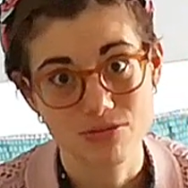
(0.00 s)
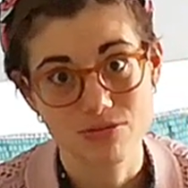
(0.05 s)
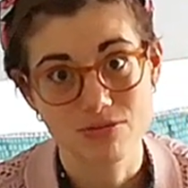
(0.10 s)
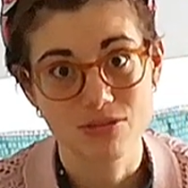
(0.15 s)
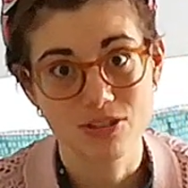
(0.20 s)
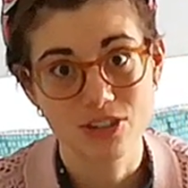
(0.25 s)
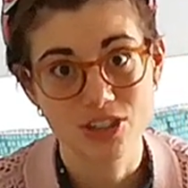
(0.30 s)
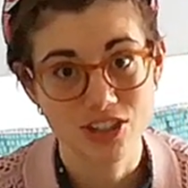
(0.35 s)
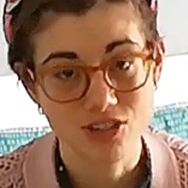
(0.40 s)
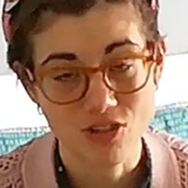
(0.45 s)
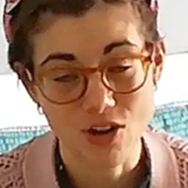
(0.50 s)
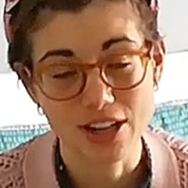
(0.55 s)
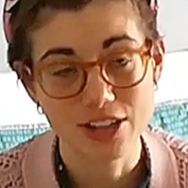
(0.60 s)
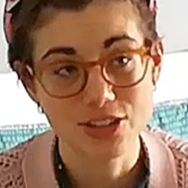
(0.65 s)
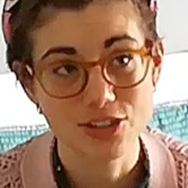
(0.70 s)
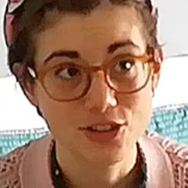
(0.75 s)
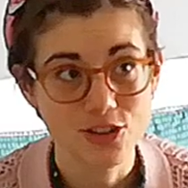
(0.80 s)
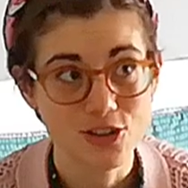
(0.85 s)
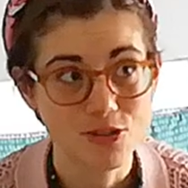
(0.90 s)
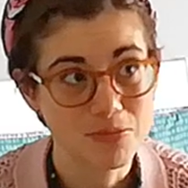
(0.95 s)
trying to
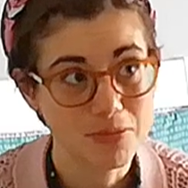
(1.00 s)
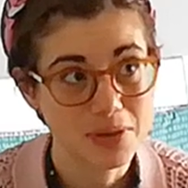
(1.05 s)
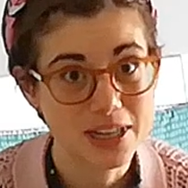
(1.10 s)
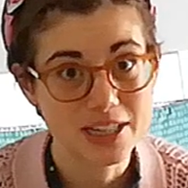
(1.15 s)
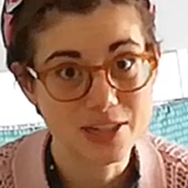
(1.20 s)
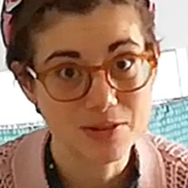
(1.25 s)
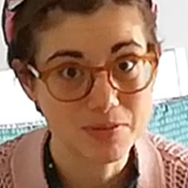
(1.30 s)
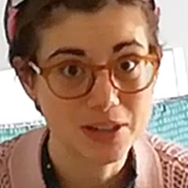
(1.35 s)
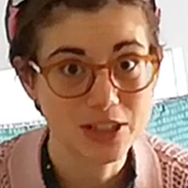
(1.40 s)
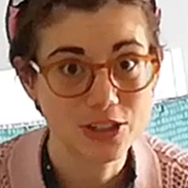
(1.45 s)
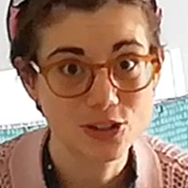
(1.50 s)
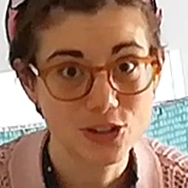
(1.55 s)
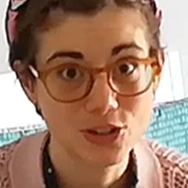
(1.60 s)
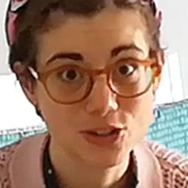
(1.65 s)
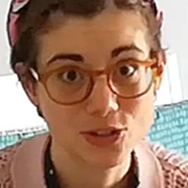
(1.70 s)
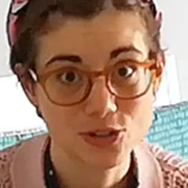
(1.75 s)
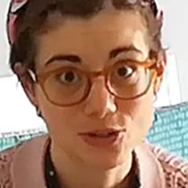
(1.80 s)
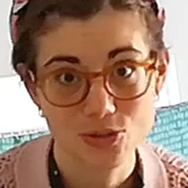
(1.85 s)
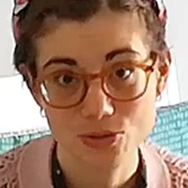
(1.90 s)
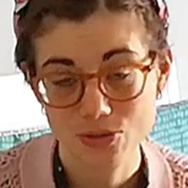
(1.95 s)
convince me
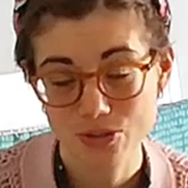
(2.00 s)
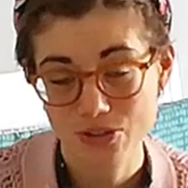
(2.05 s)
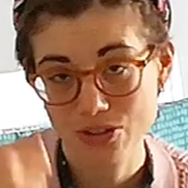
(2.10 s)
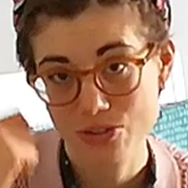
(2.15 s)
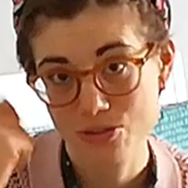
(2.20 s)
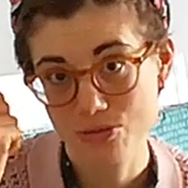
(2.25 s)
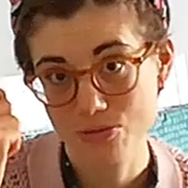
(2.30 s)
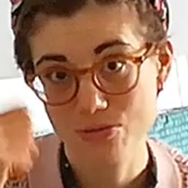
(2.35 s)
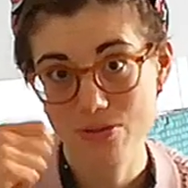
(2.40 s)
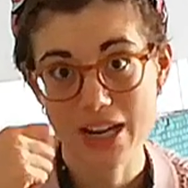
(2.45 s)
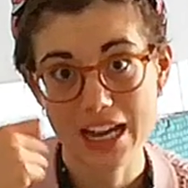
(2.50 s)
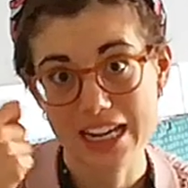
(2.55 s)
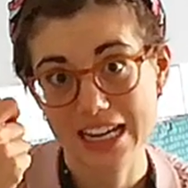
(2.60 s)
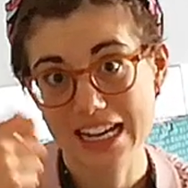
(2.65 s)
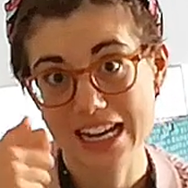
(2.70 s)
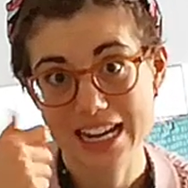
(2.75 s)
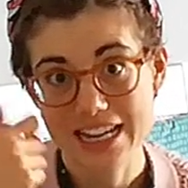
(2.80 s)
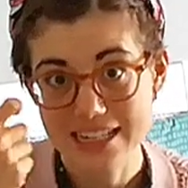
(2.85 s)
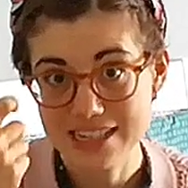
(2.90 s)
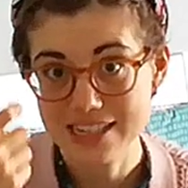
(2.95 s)
to do like
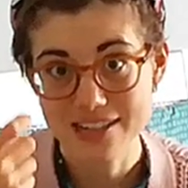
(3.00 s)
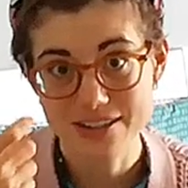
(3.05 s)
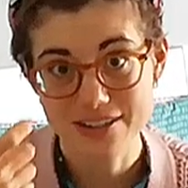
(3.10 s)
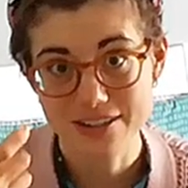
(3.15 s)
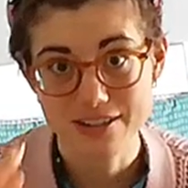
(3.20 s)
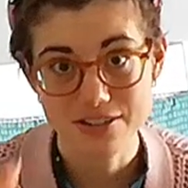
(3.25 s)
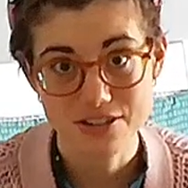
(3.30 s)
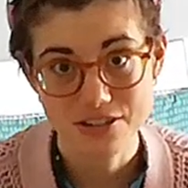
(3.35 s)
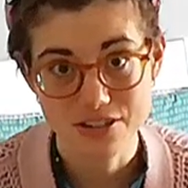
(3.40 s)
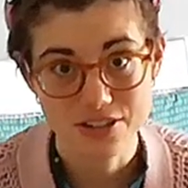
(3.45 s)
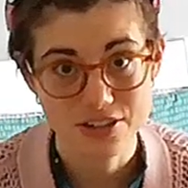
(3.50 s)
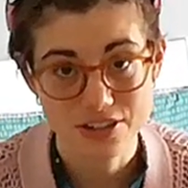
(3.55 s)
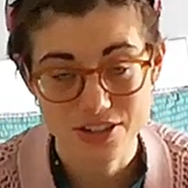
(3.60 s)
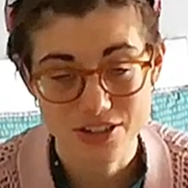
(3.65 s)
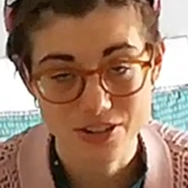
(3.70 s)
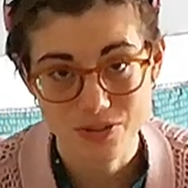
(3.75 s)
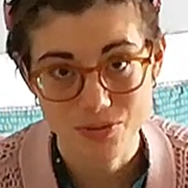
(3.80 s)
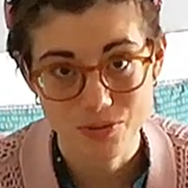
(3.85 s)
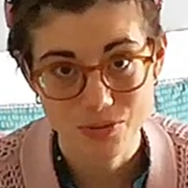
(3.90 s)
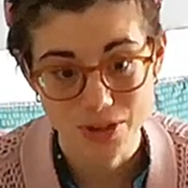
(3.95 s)
laser surgery
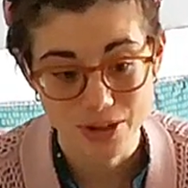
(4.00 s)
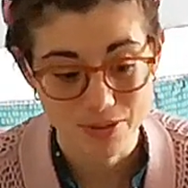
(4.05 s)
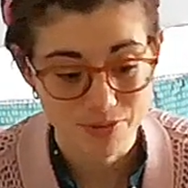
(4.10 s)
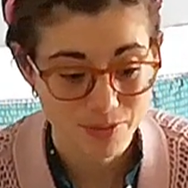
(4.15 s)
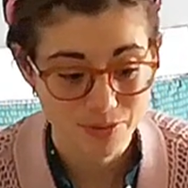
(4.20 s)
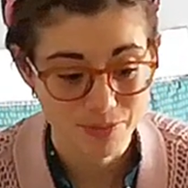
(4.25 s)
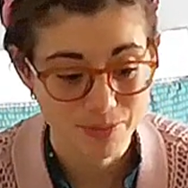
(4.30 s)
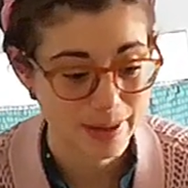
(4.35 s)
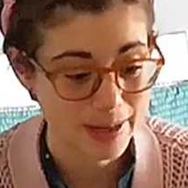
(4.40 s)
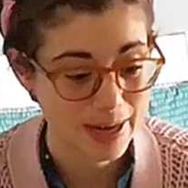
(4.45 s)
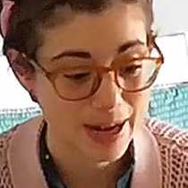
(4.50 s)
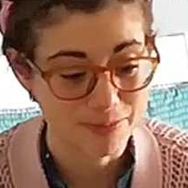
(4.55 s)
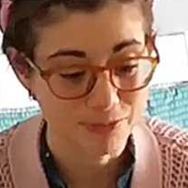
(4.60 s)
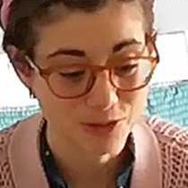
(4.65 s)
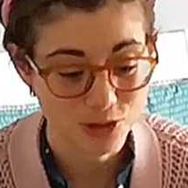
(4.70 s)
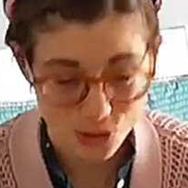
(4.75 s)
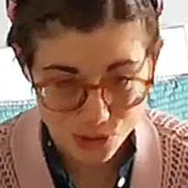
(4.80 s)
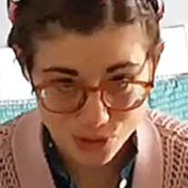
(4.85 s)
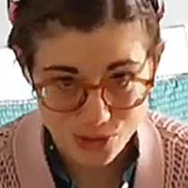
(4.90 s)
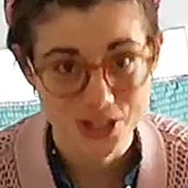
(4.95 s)
or whatever, but I'm
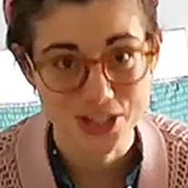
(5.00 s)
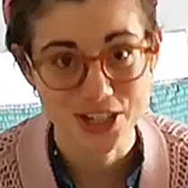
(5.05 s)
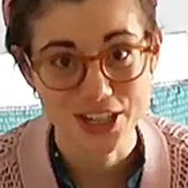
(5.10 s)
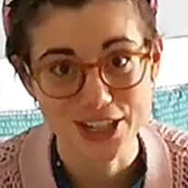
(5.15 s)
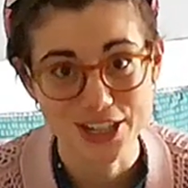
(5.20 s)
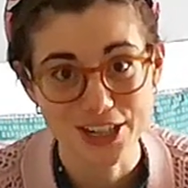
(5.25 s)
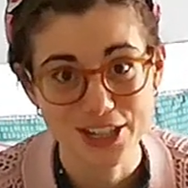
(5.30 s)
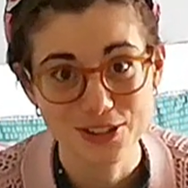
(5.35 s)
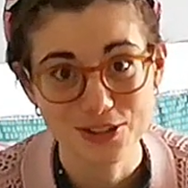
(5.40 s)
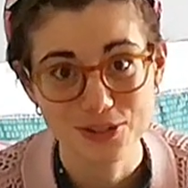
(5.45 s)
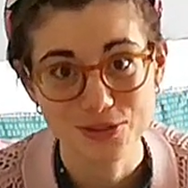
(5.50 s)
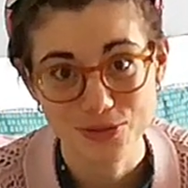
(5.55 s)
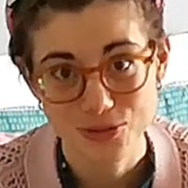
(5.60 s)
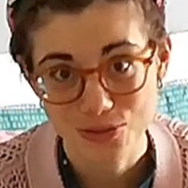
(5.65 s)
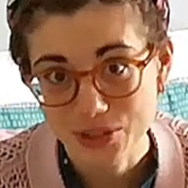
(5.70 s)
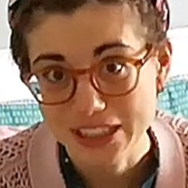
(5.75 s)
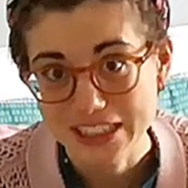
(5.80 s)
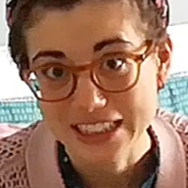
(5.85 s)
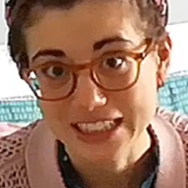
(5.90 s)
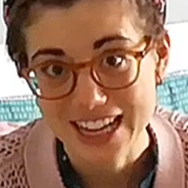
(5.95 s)
too scared of
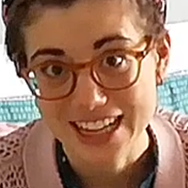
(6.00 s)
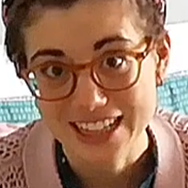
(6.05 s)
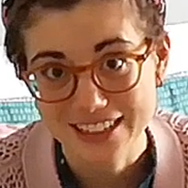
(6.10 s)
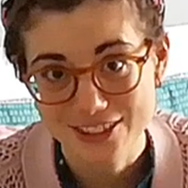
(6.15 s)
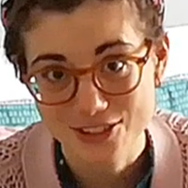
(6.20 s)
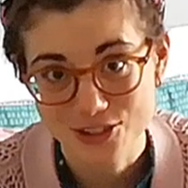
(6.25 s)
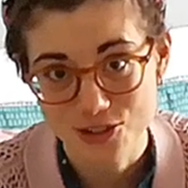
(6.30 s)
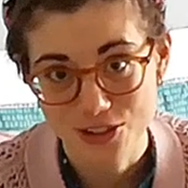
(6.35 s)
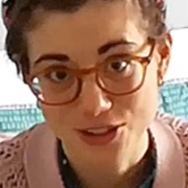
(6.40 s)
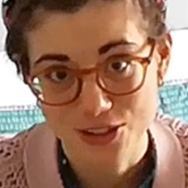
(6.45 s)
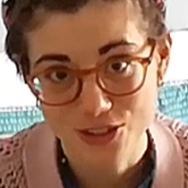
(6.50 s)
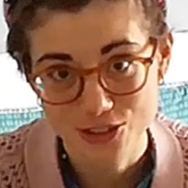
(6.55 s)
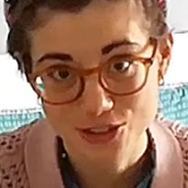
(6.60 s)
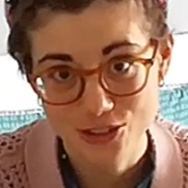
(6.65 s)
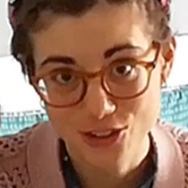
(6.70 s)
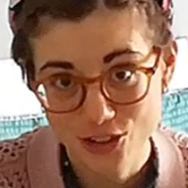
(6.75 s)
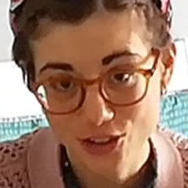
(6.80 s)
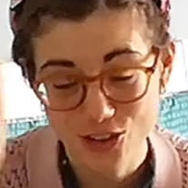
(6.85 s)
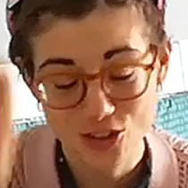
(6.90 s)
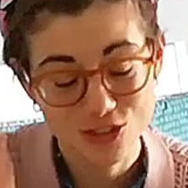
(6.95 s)
doing that. You're not
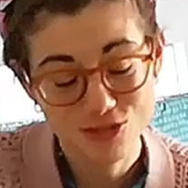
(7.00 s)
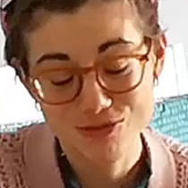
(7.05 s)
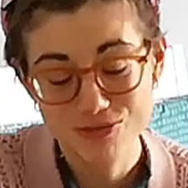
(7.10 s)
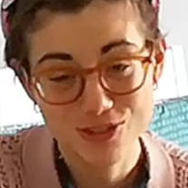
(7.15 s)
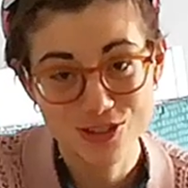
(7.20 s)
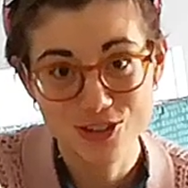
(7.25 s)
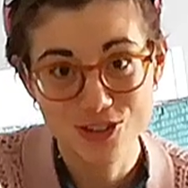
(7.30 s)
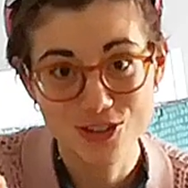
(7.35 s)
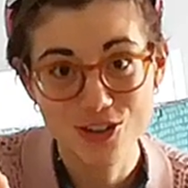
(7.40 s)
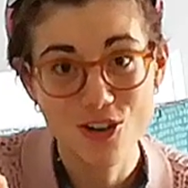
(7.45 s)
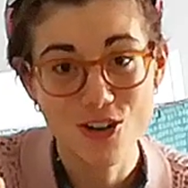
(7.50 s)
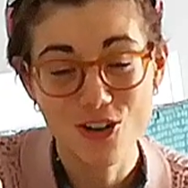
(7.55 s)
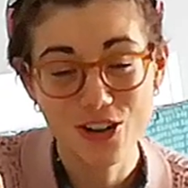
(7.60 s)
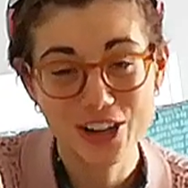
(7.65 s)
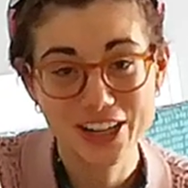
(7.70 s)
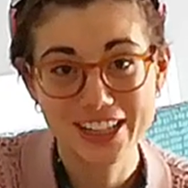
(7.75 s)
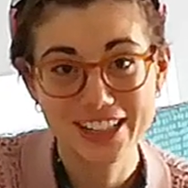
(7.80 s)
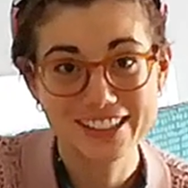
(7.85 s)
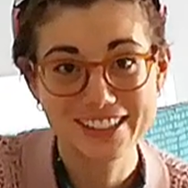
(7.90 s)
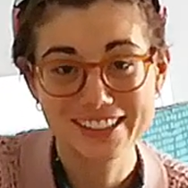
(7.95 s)

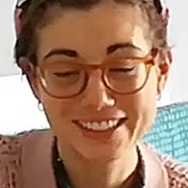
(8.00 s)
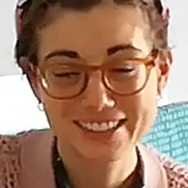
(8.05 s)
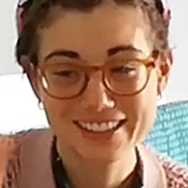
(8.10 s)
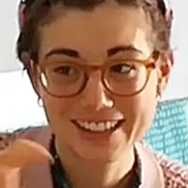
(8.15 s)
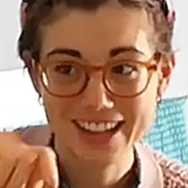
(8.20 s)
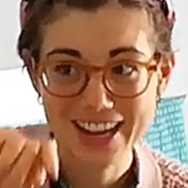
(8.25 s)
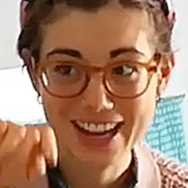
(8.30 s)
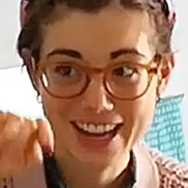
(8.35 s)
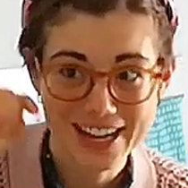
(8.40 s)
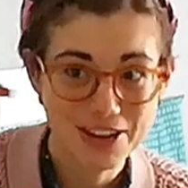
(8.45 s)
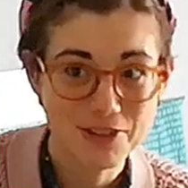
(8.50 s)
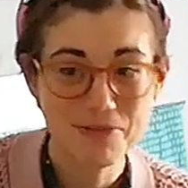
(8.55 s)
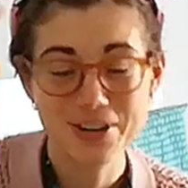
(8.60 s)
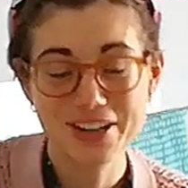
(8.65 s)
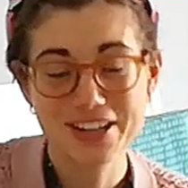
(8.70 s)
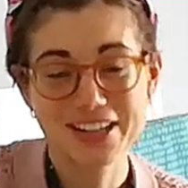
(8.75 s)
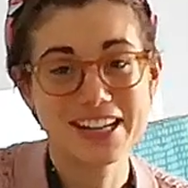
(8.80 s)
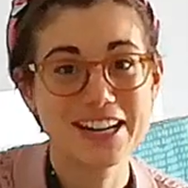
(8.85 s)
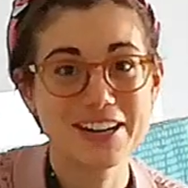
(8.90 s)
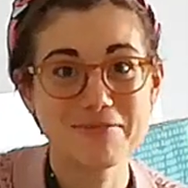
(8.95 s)
going anywhere
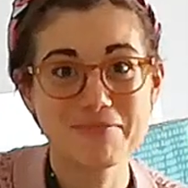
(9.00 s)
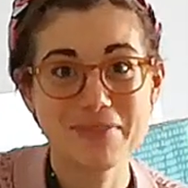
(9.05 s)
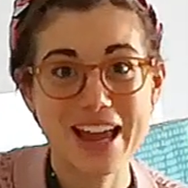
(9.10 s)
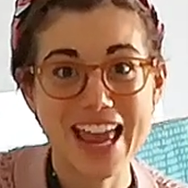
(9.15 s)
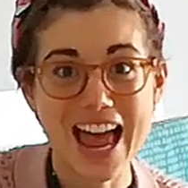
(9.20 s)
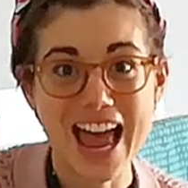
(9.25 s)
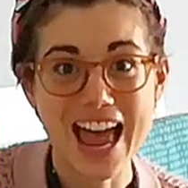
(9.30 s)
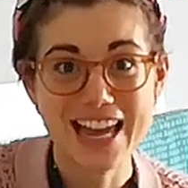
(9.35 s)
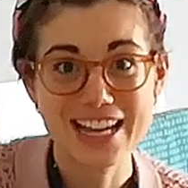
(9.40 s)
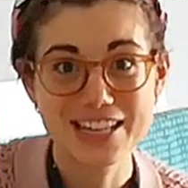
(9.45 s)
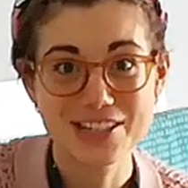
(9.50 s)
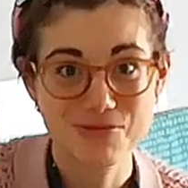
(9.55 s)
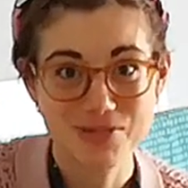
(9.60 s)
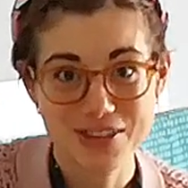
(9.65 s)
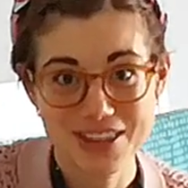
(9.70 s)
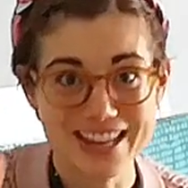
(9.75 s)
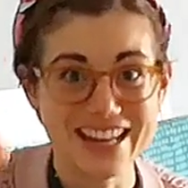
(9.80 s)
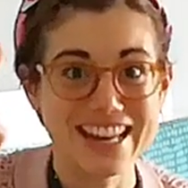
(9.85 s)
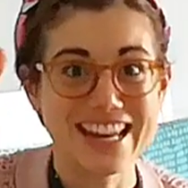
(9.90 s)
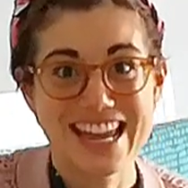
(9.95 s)
near my eyes with
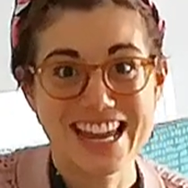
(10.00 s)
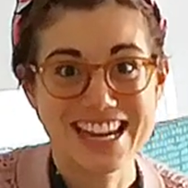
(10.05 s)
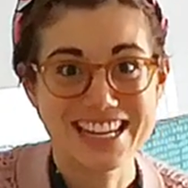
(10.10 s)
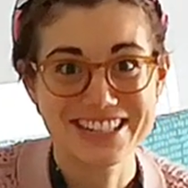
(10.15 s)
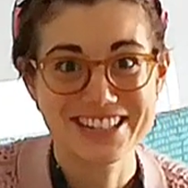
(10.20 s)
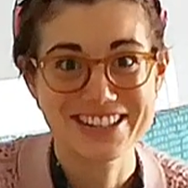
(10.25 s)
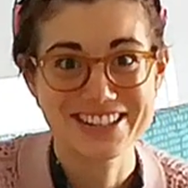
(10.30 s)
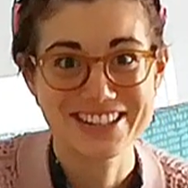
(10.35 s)
a laser.